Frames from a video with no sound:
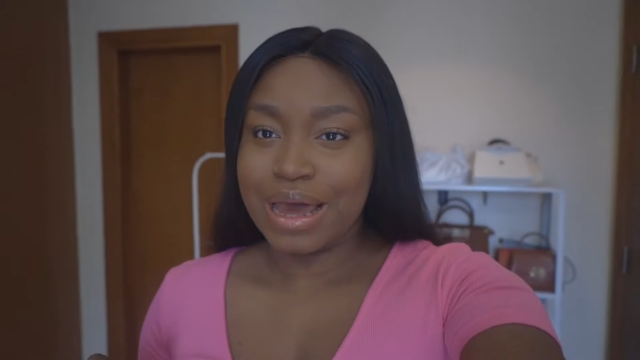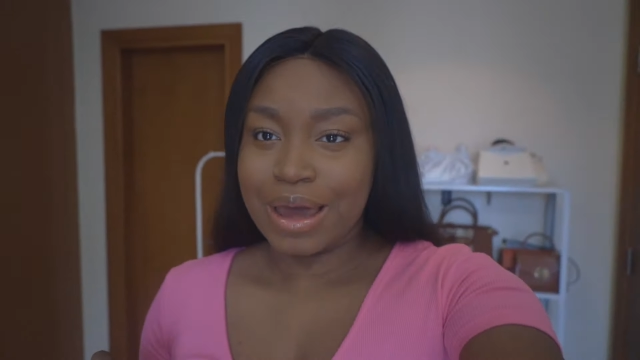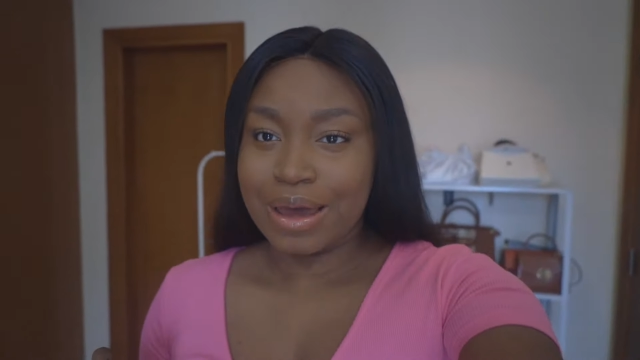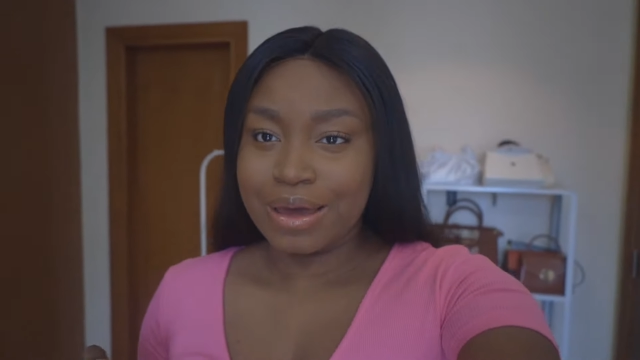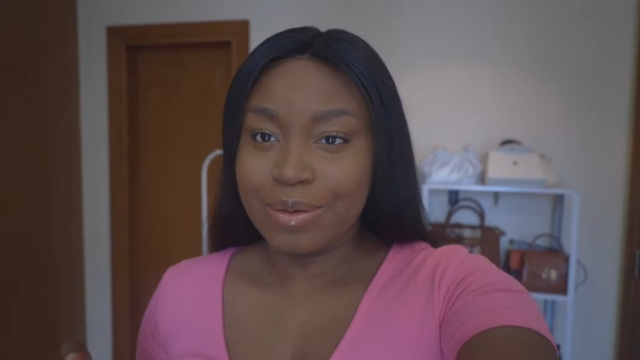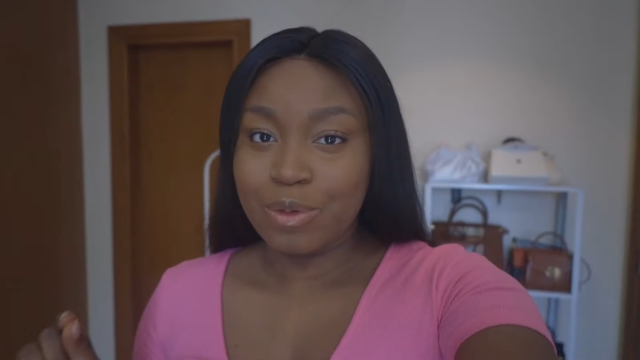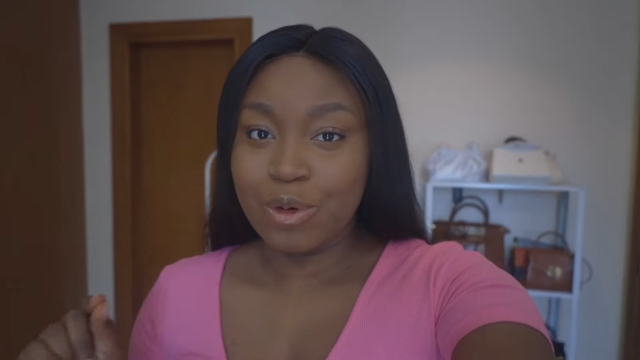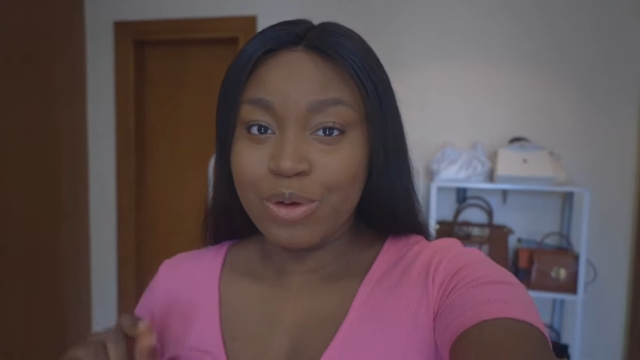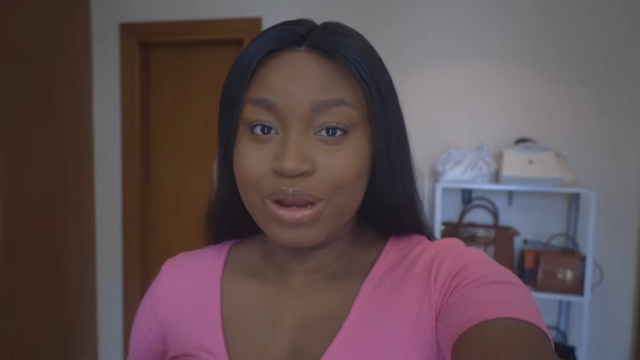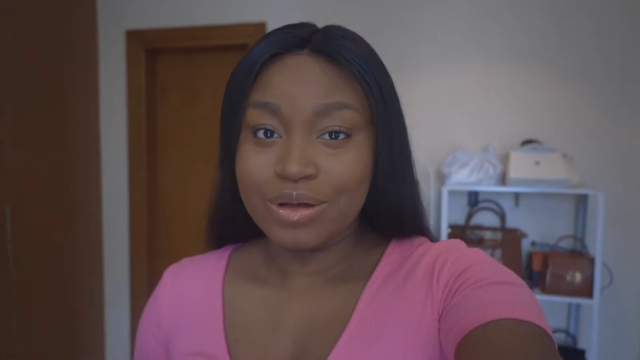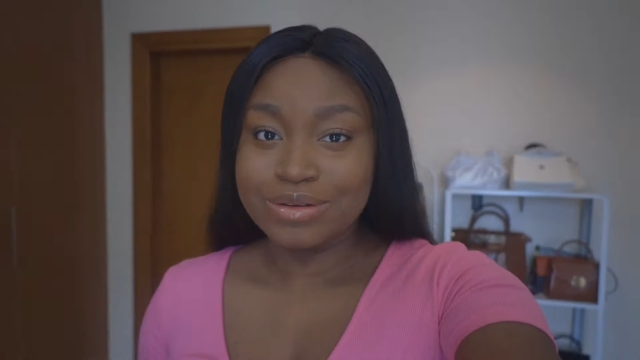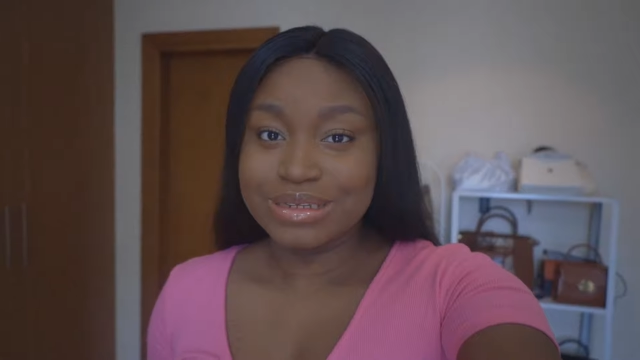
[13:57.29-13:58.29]
I am
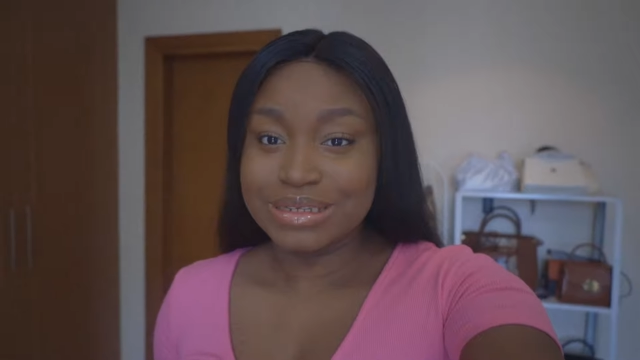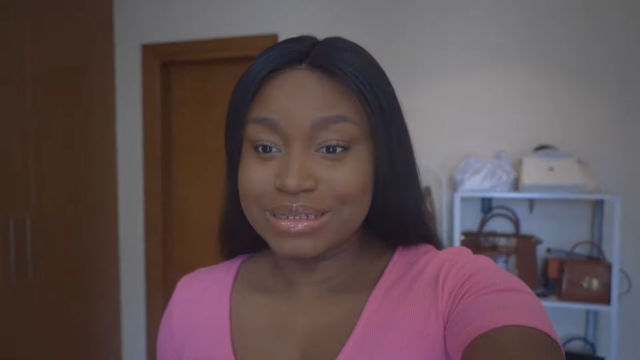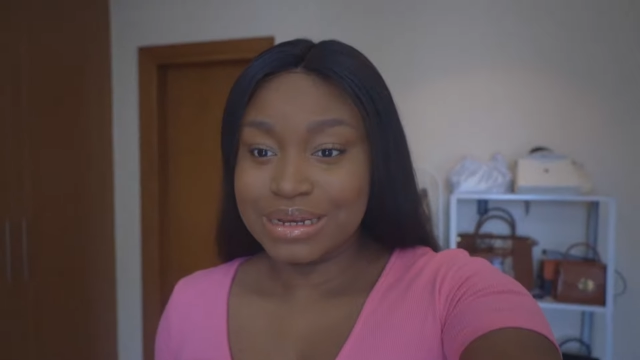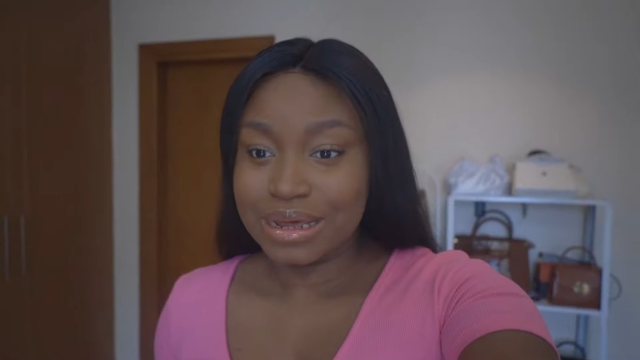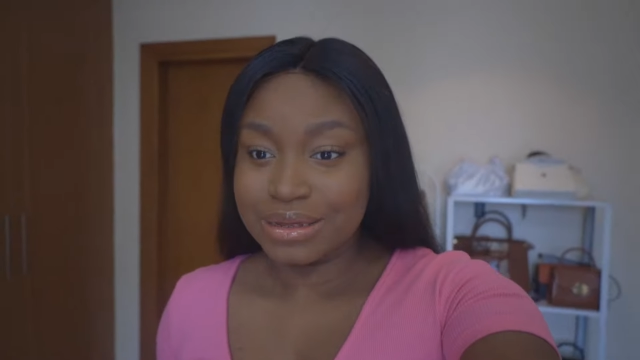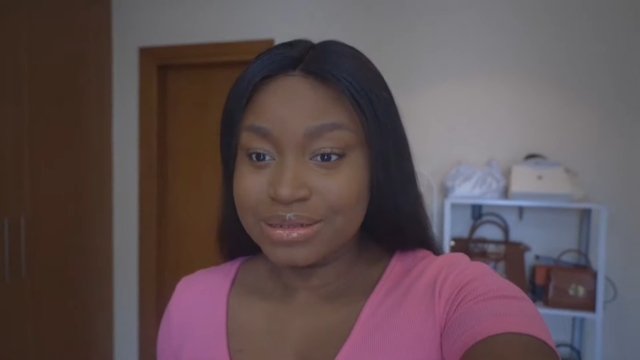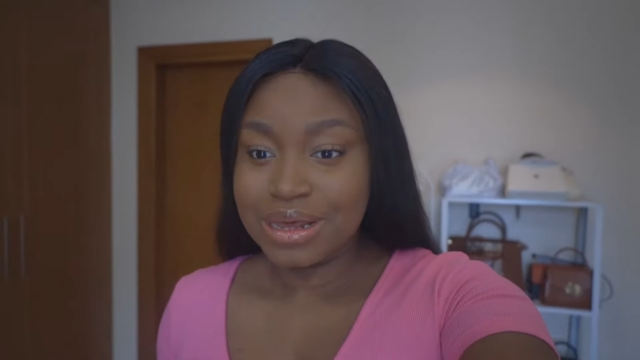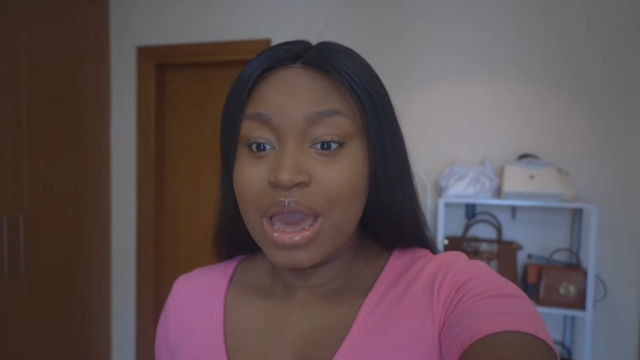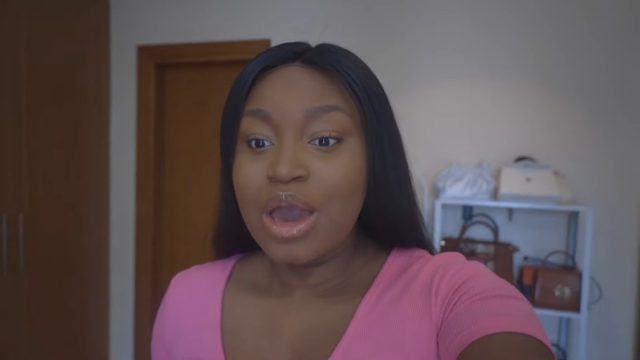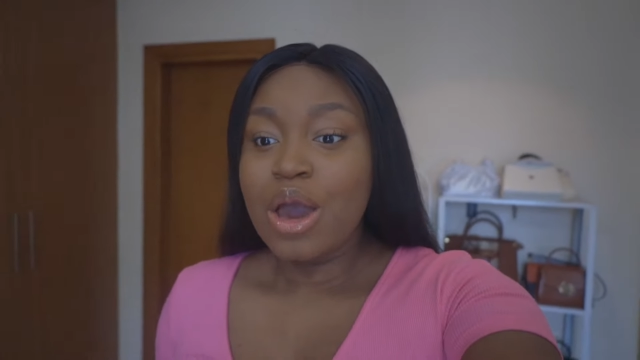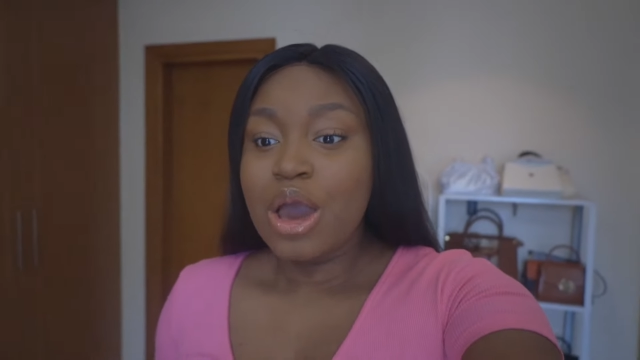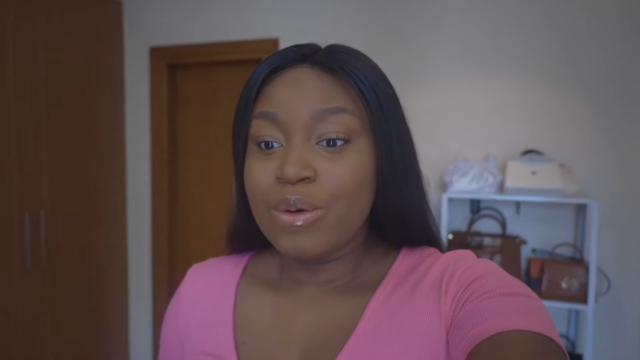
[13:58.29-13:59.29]
going out this night
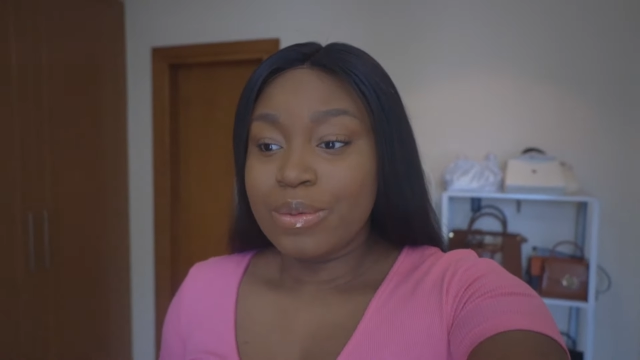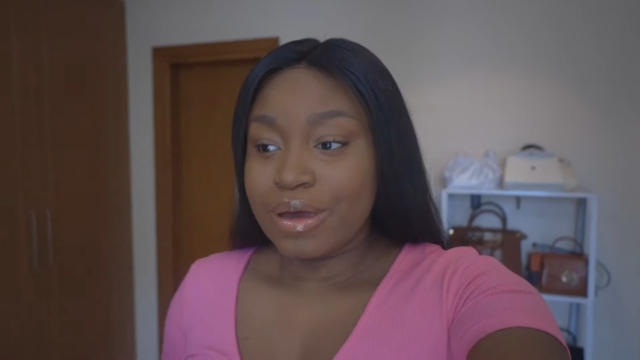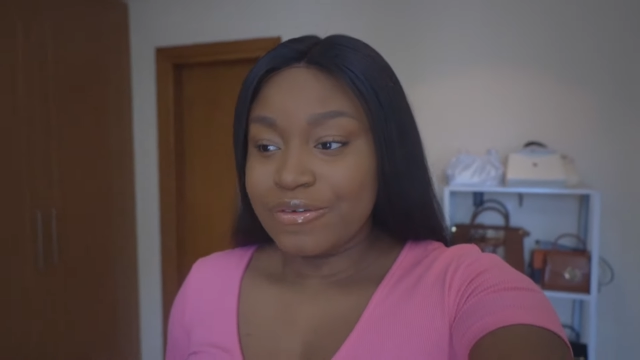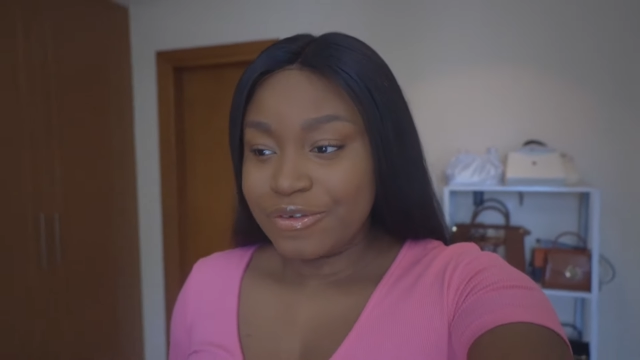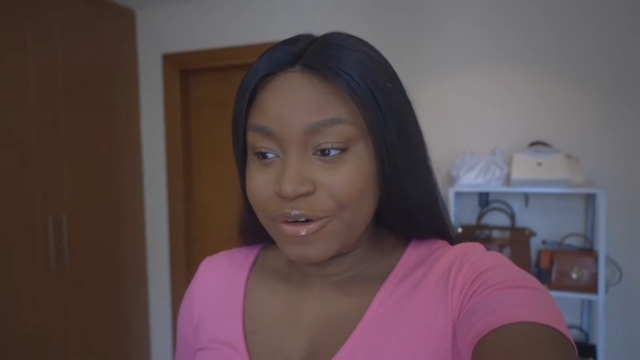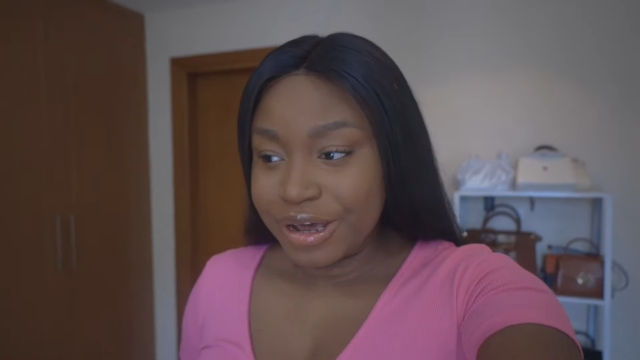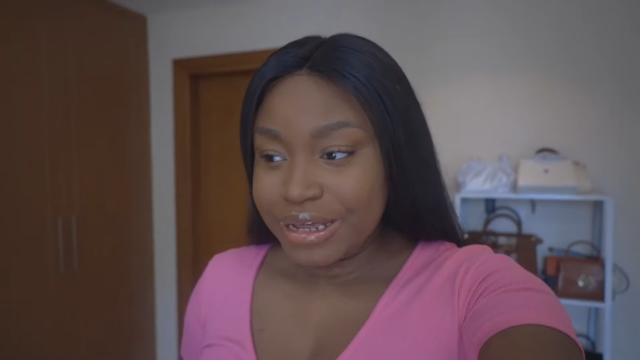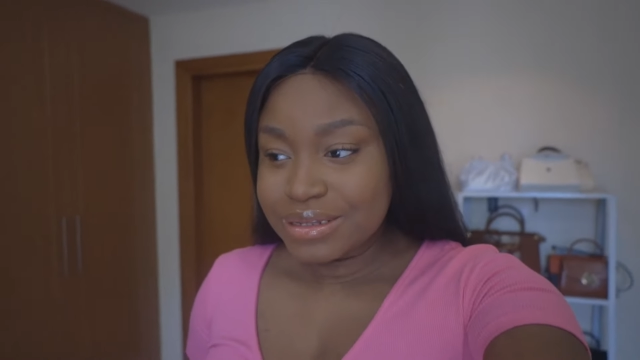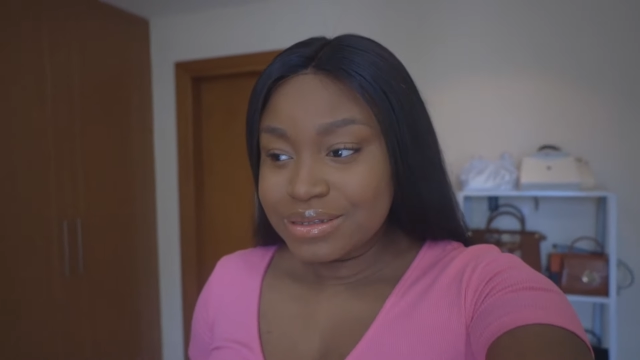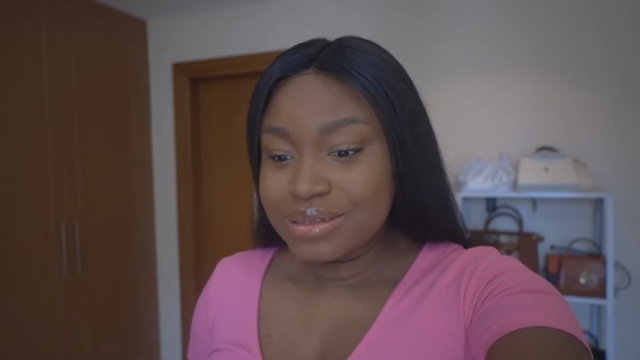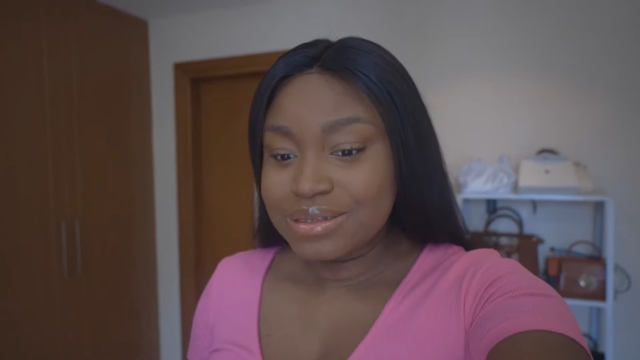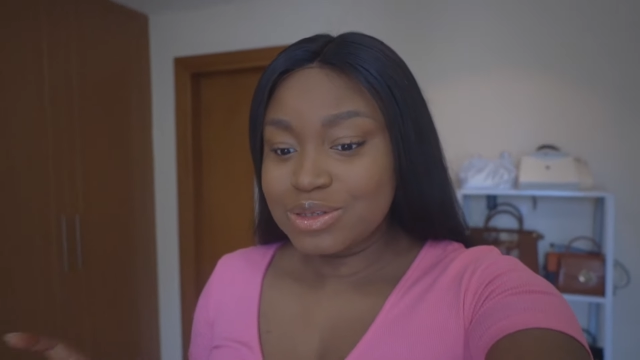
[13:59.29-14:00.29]
with my friends.